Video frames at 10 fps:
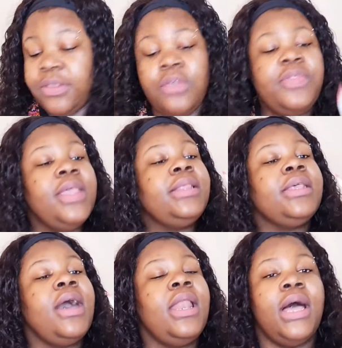So this
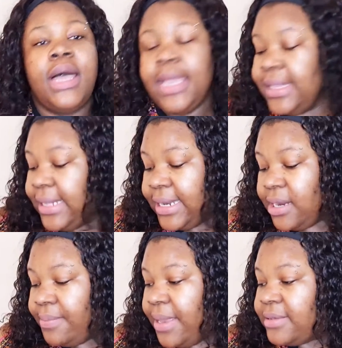color is a
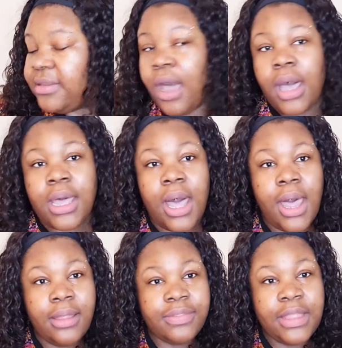little bit
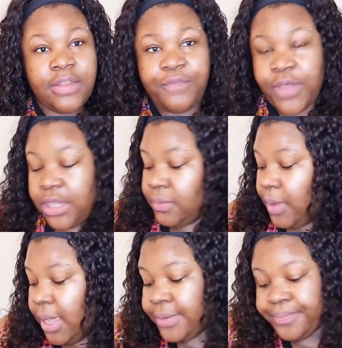darker than the first
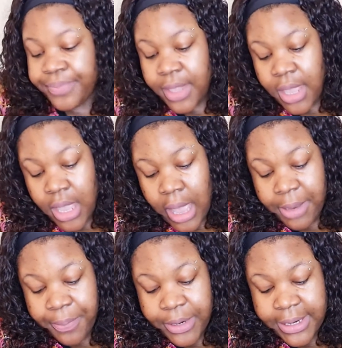one.
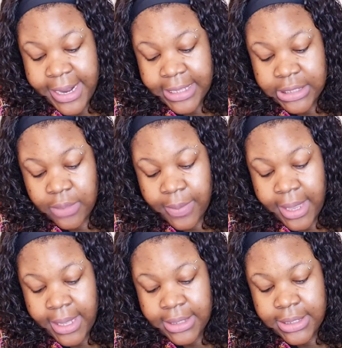I'm going to put it next to
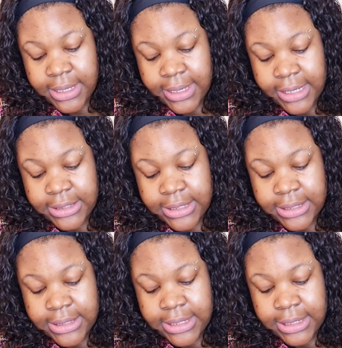it so you can actually
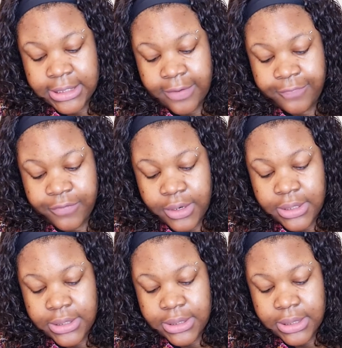see the
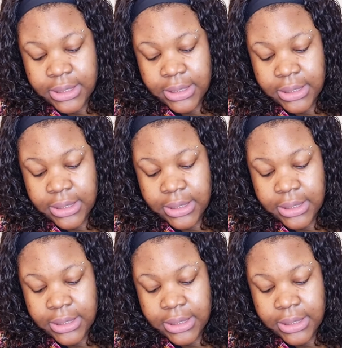difference.